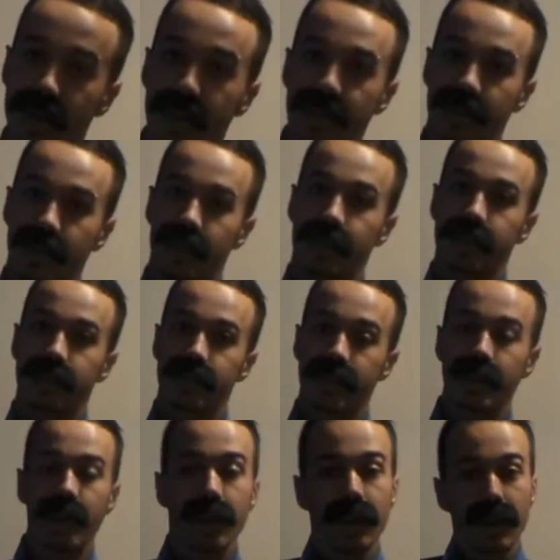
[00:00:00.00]
as hertz.
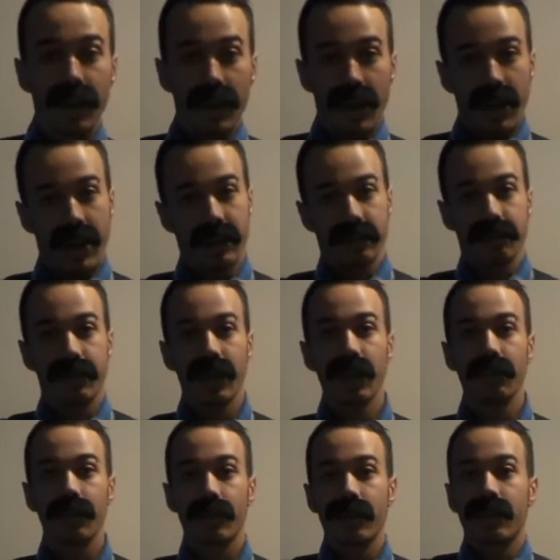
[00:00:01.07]
As a
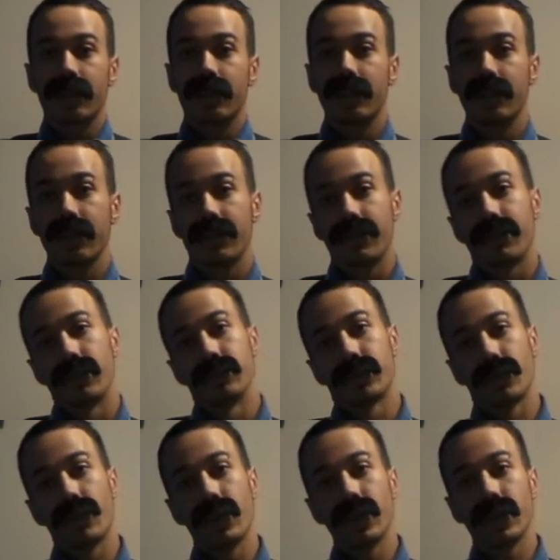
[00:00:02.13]
baby we can hear from
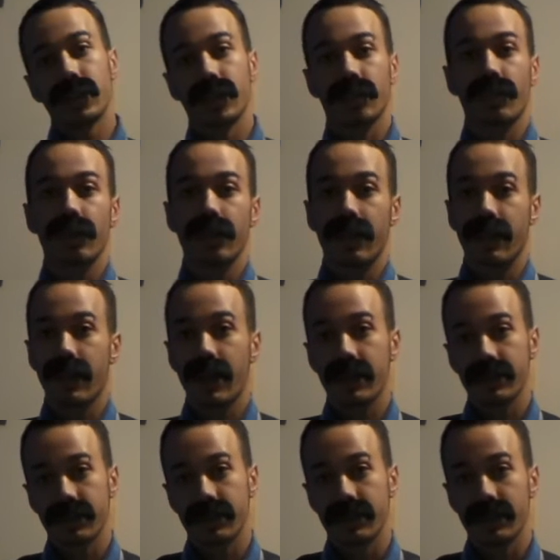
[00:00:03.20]
20 to
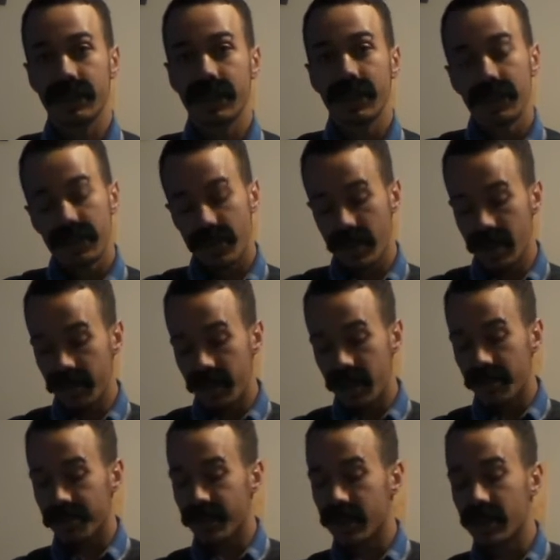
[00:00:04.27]
20,000. 20
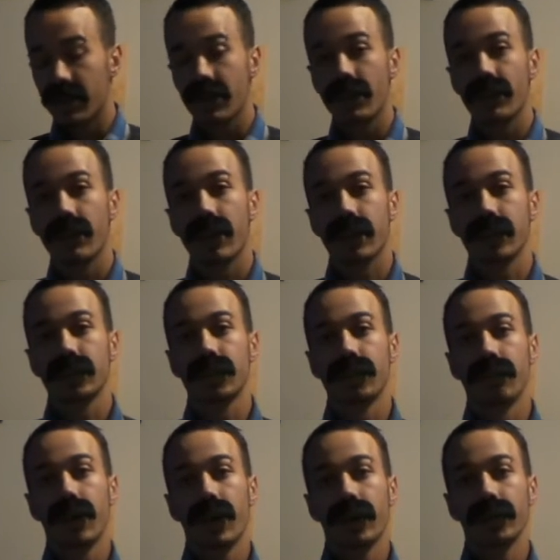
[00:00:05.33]
being pretty low like a little
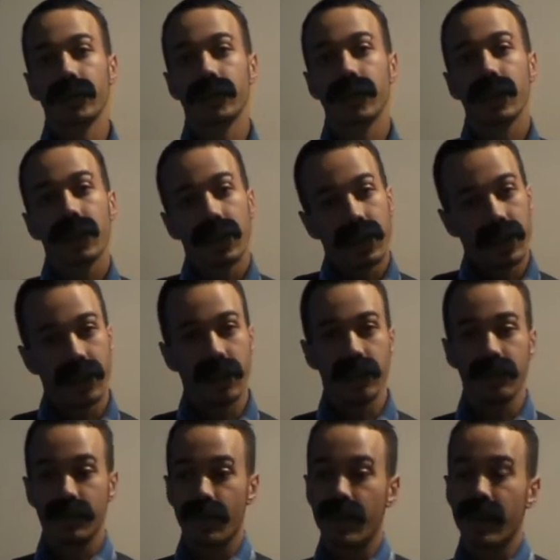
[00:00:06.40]
mouse,
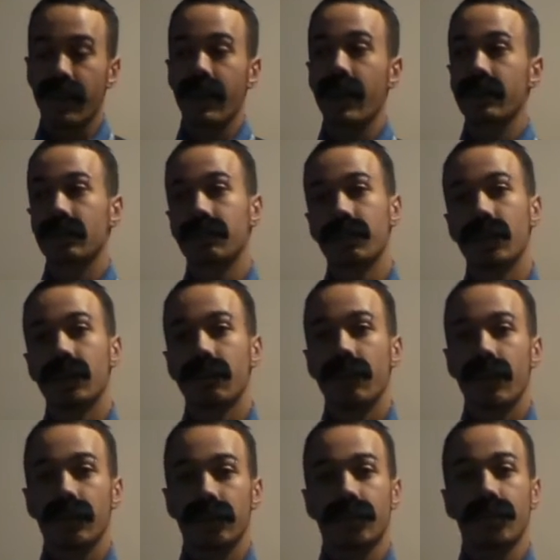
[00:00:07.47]
and 20,000 being about a